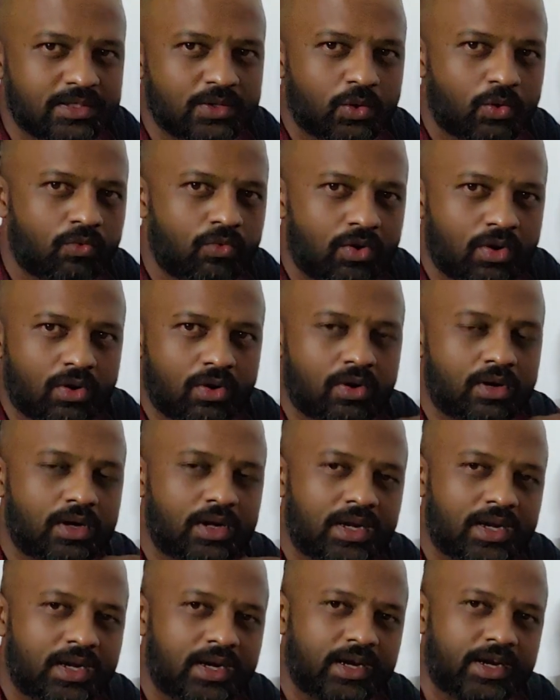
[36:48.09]
The overall
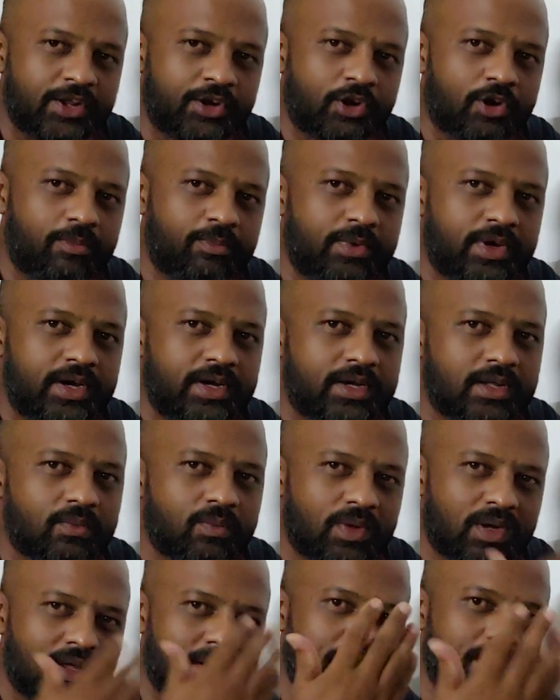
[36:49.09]
denominator
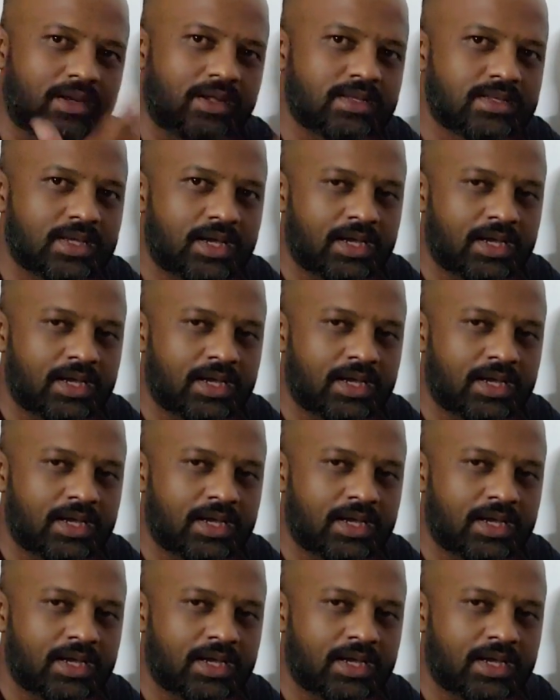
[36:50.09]
will increase